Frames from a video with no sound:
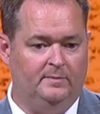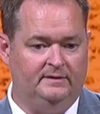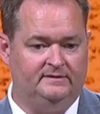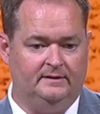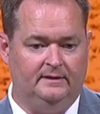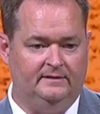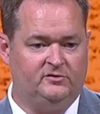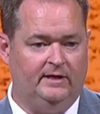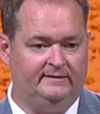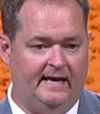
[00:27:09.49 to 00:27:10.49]
But it's
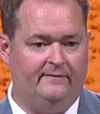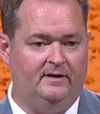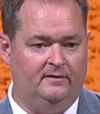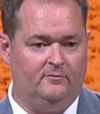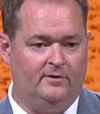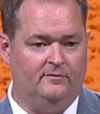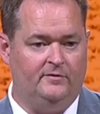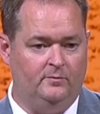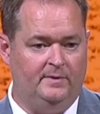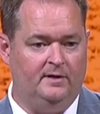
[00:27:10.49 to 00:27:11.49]
great to have it in the
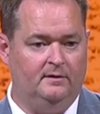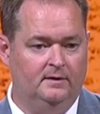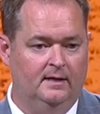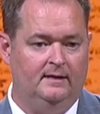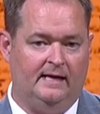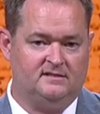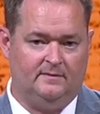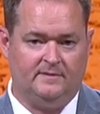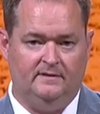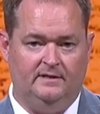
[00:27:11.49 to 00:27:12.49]
rearview mirror, not
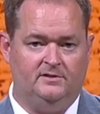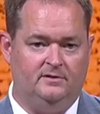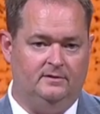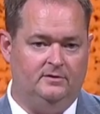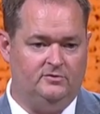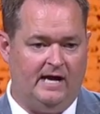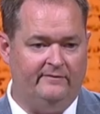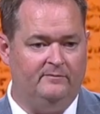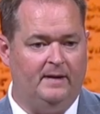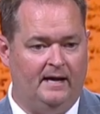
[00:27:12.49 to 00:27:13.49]
something that you're
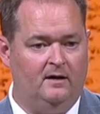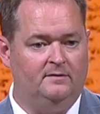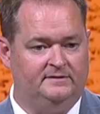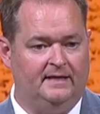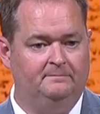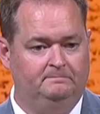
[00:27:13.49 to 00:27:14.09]
driving by all the time.